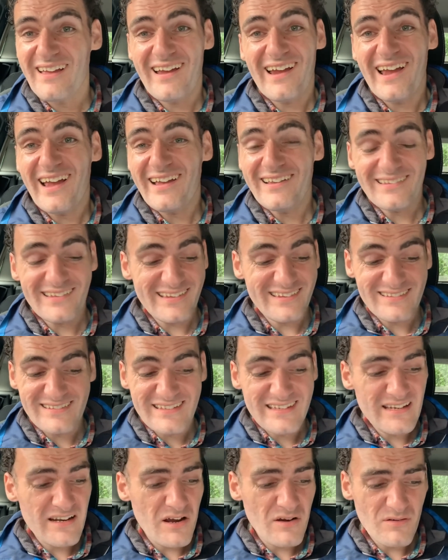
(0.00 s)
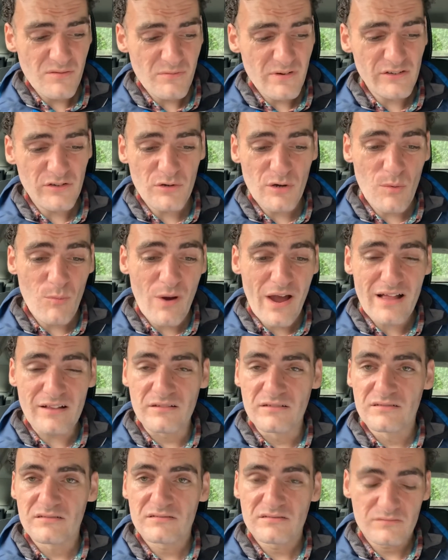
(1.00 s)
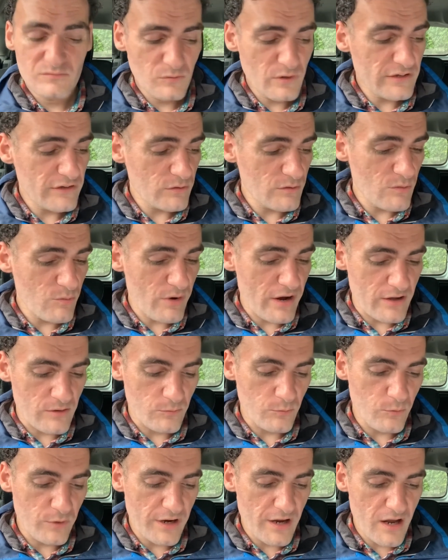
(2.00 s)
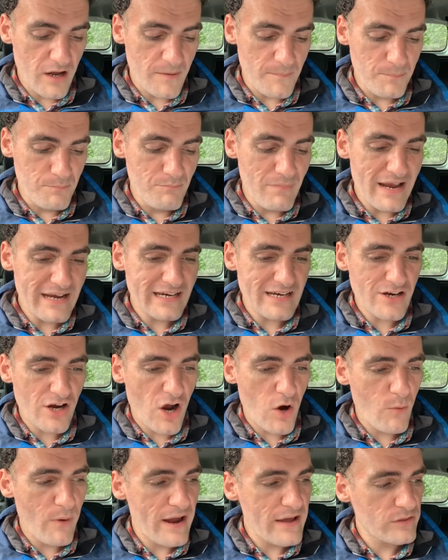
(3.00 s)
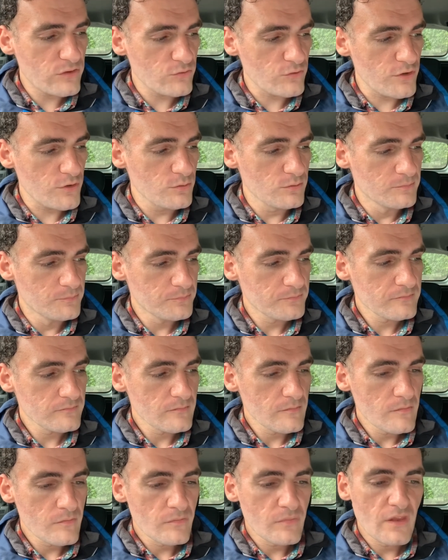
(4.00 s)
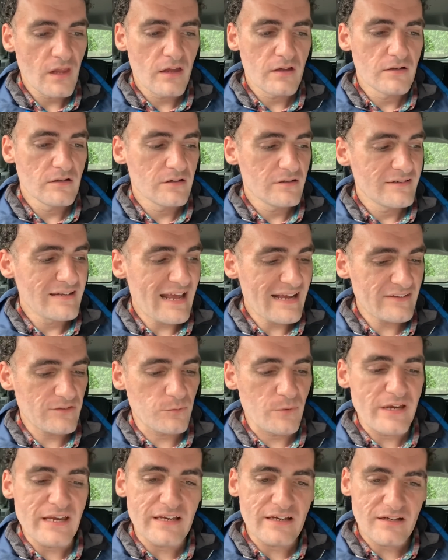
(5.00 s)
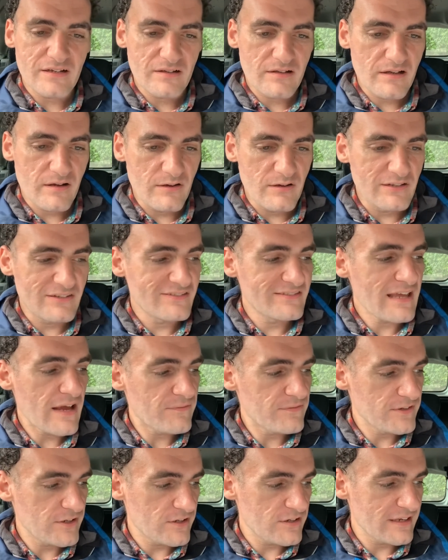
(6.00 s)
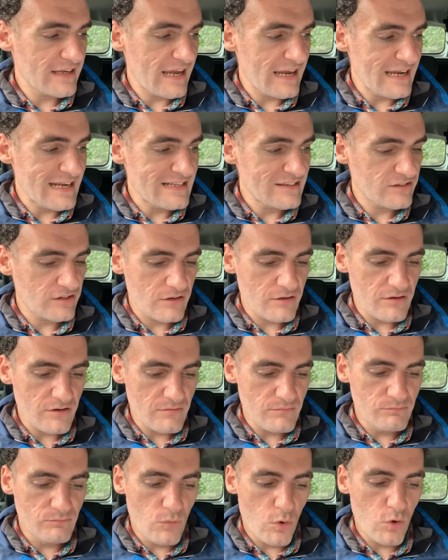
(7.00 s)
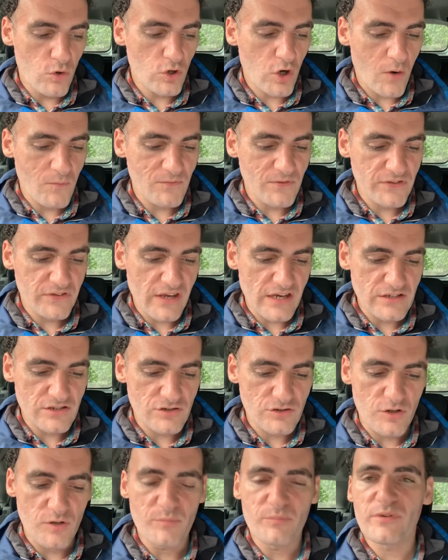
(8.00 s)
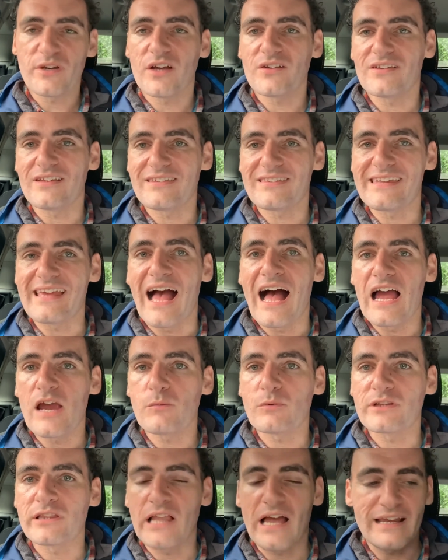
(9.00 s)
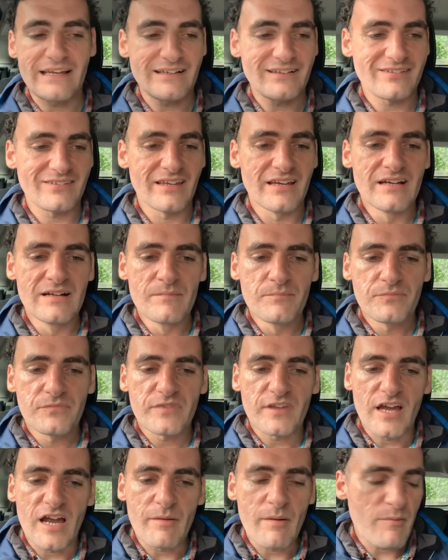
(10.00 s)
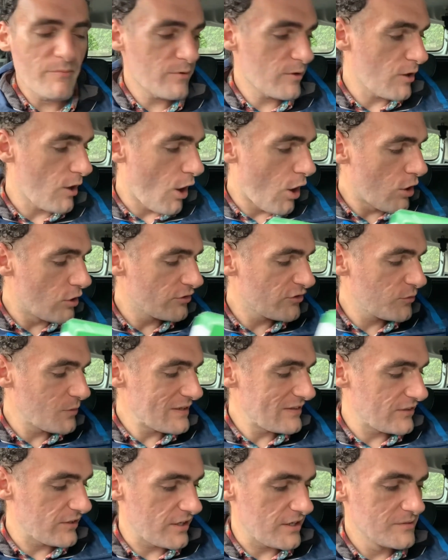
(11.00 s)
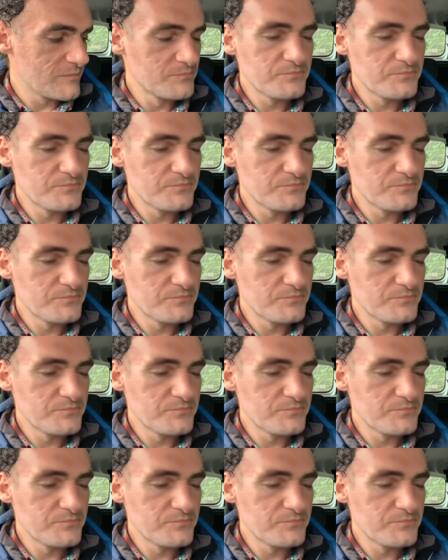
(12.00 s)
And, we're doing well. We're doing well. We are making our way through. Next week is definitely going to get into more conversational because it's the I would likes. I remember on Twitter,